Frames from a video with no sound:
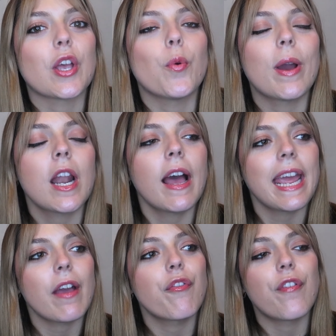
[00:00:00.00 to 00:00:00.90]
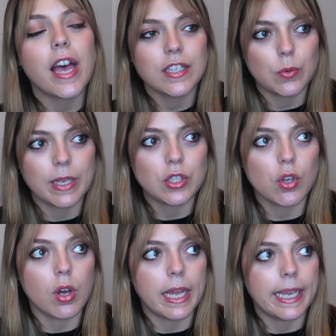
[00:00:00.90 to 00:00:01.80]
So when I first went
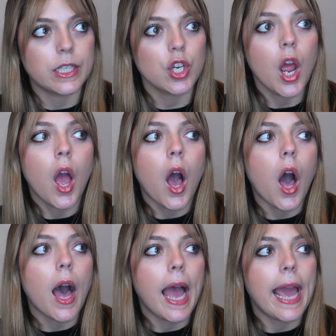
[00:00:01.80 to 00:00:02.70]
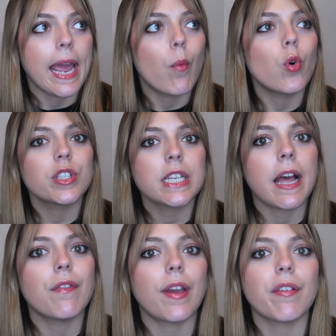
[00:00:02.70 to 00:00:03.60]
to college, I
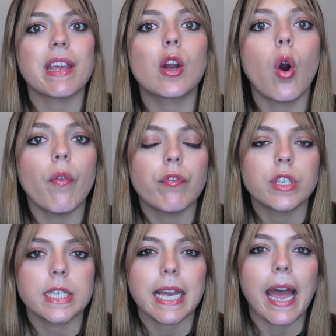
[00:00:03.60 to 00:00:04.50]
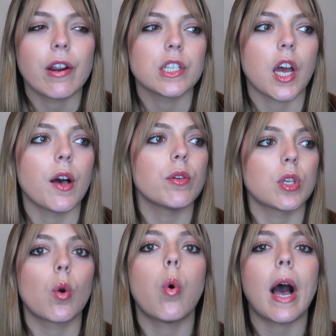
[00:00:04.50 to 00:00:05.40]
wasn't a very confident character. I
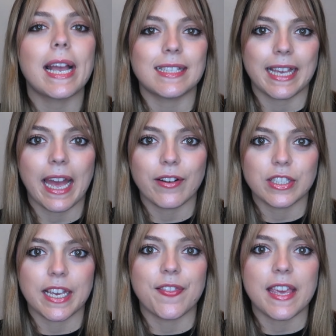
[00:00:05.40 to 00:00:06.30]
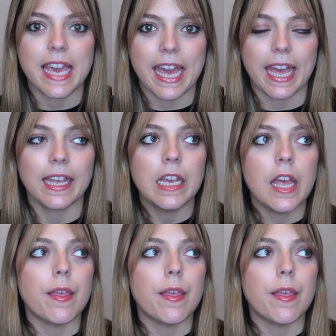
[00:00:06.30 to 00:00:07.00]
was a quieter character in the year.